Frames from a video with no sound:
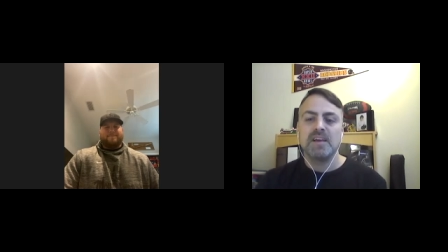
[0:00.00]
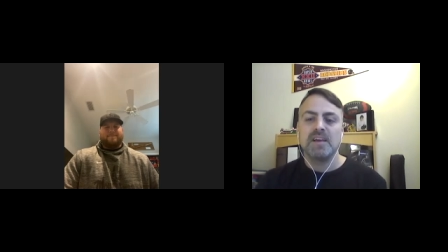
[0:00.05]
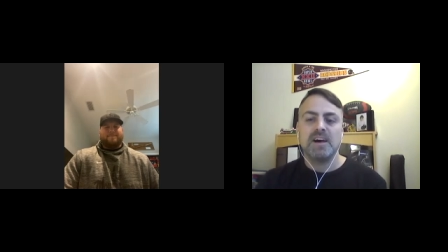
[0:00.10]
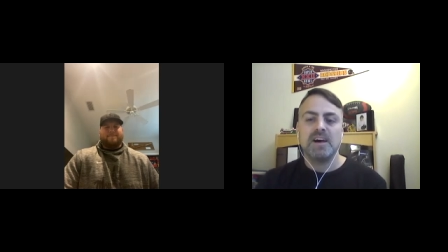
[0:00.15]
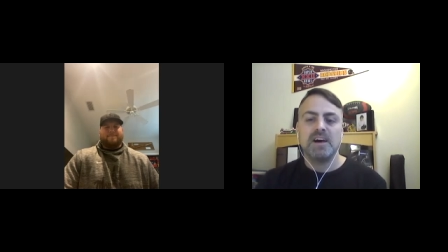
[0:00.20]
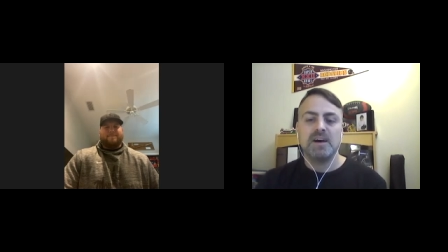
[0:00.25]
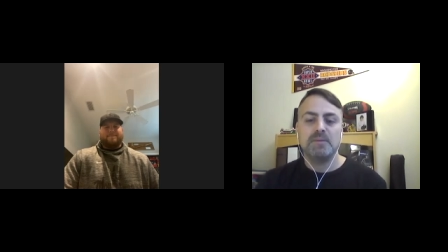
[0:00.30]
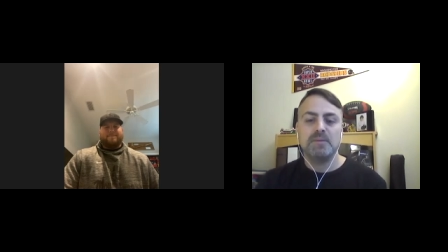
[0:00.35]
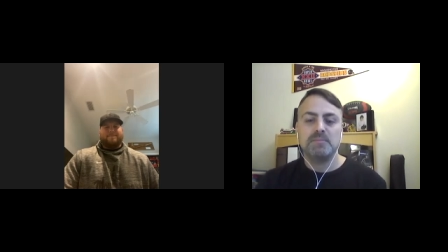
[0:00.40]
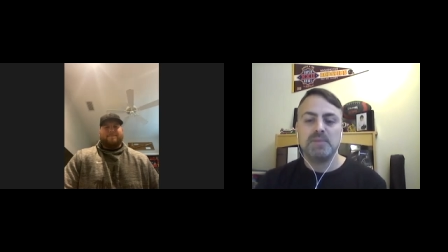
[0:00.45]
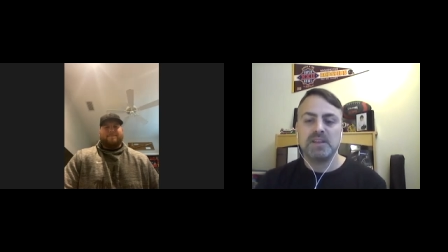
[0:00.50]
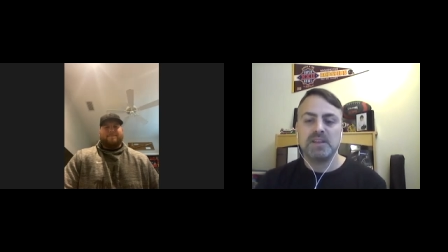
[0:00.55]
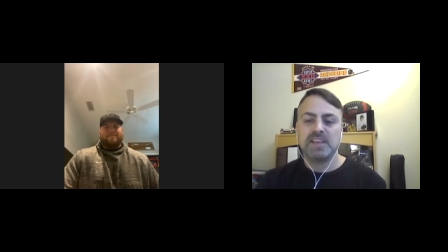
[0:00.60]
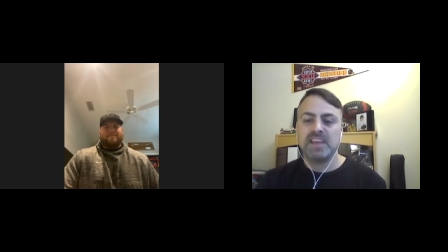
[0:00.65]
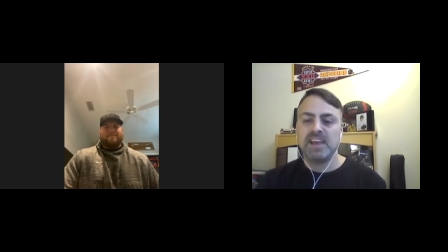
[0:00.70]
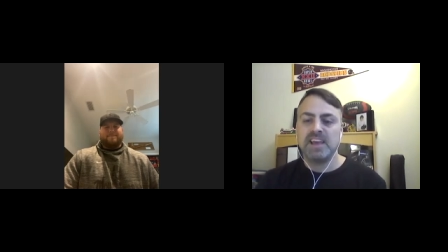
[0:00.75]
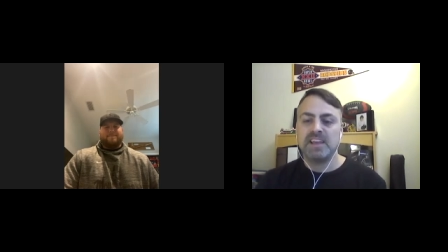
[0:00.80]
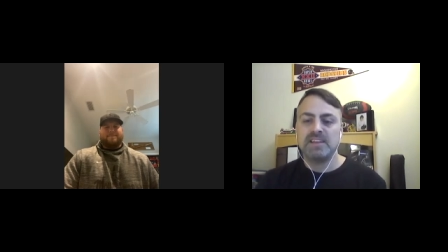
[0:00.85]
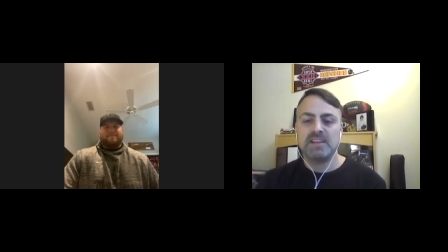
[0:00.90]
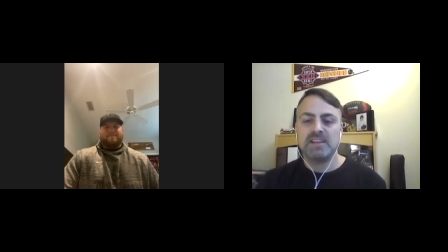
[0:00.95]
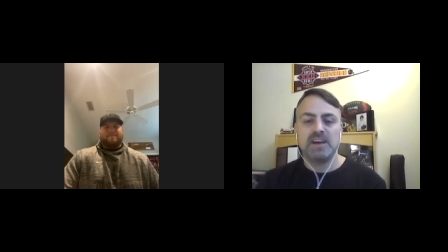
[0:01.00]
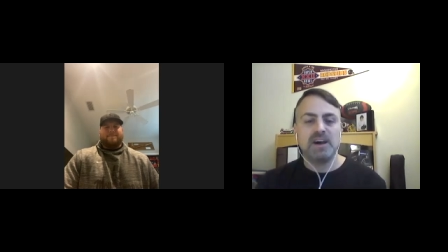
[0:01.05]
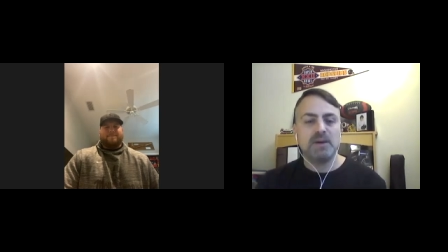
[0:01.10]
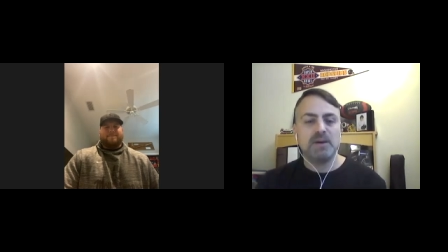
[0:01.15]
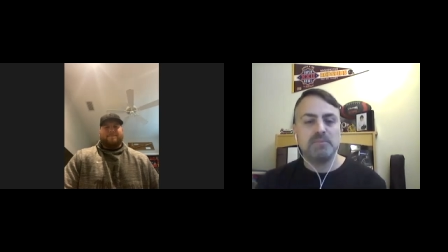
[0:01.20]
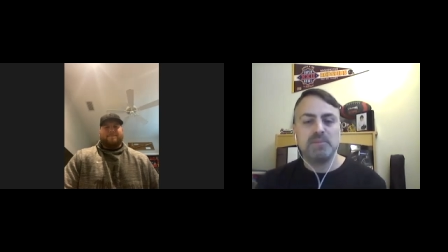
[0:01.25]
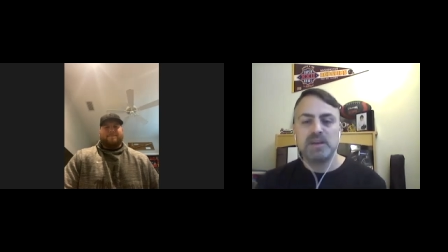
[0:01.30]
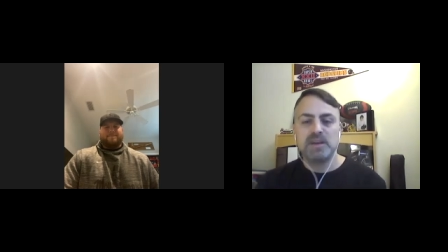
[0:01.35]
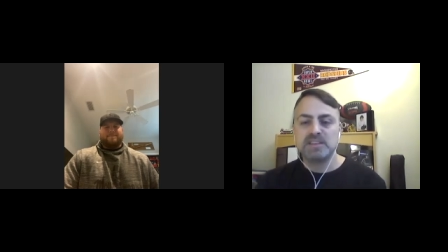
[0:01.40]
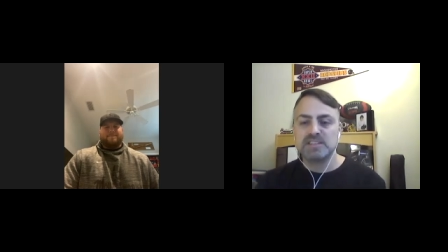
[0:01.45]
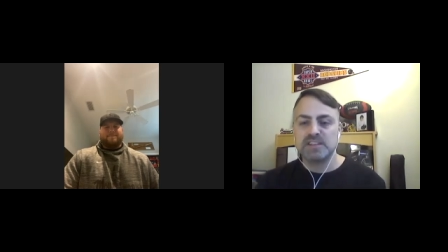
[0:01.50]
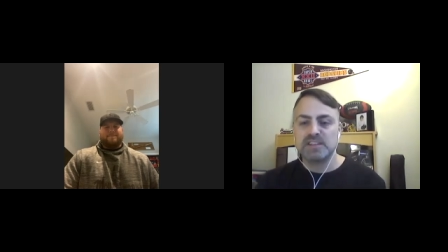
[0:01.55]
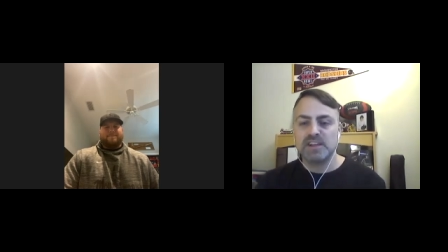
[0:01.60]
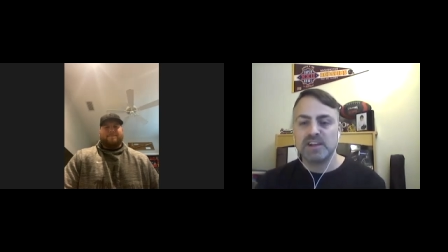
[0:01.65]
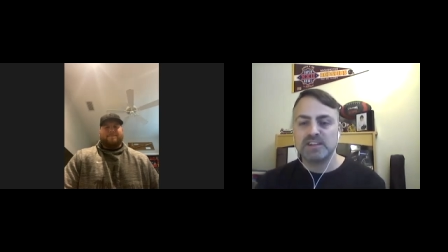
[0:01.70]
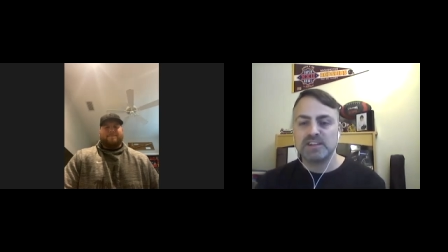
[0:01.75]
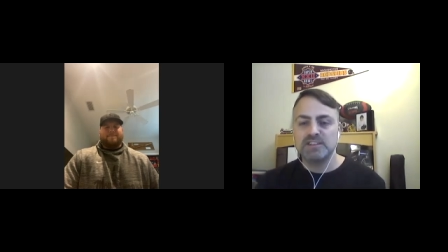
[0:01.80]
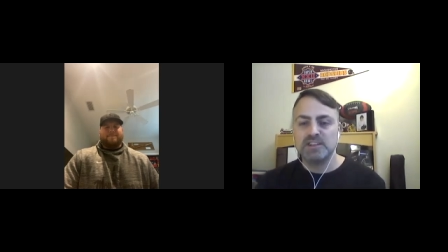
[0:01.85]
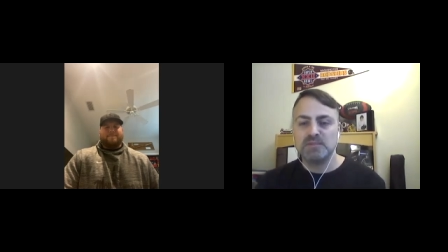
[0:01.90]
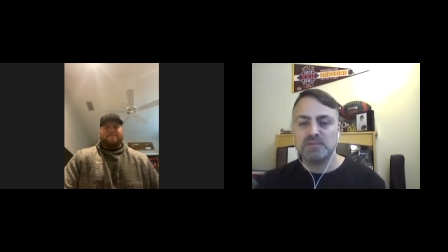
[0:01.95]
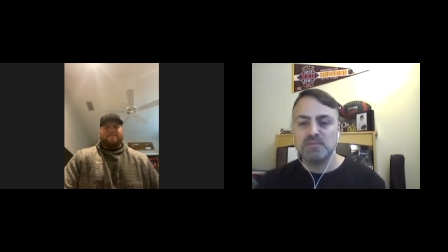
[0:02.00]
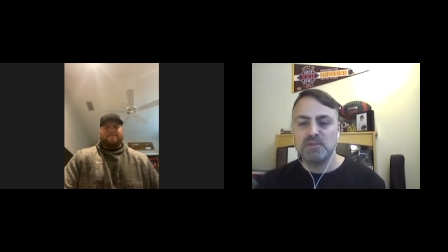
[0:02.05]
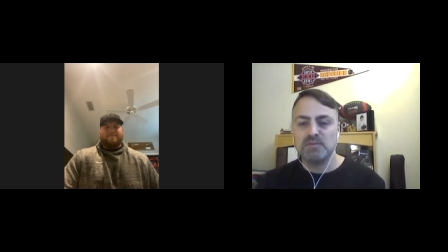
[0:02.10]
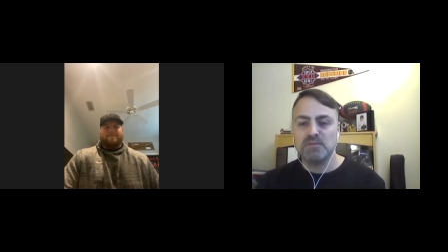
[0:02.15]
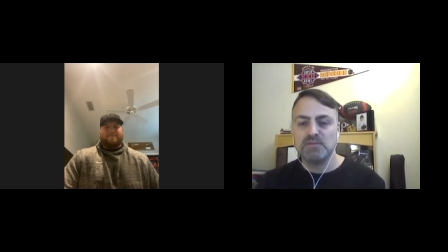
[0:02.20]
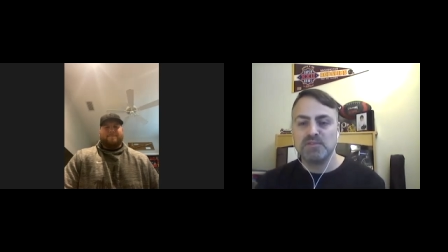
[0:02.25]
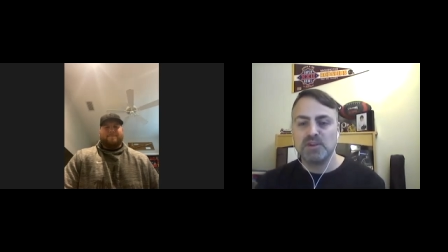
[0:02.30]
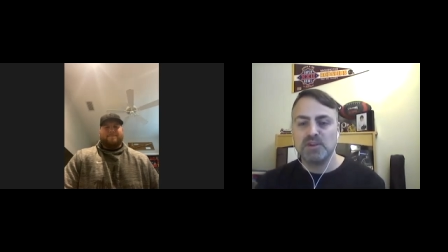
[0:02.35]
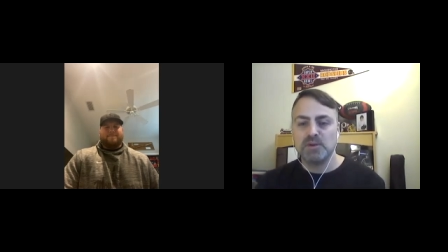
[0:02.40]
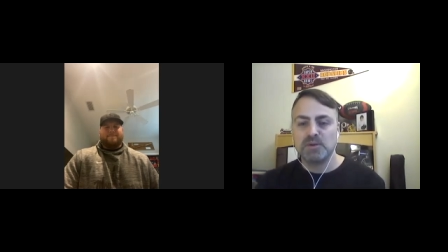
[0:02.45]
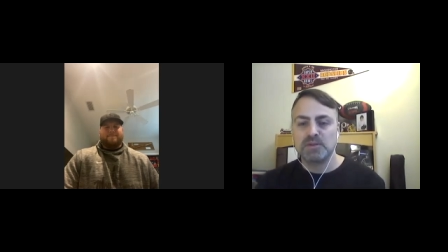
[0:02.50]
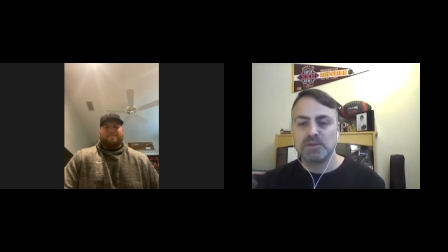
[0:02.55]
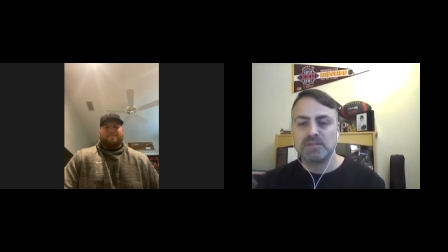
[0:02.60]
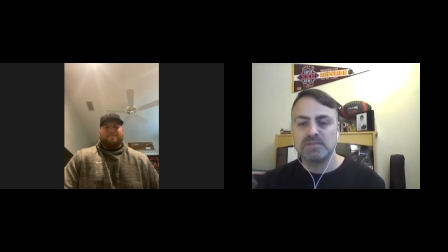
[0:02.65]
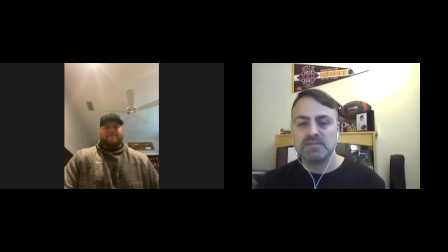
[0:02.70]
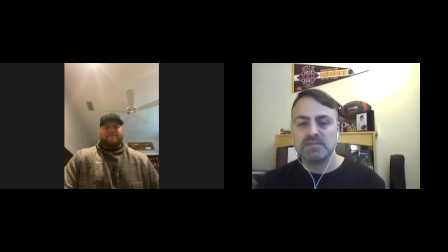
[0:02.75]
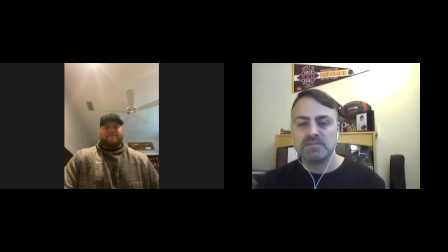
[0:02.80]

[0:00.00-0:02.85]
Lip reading: But again, best of luck to you moving forward.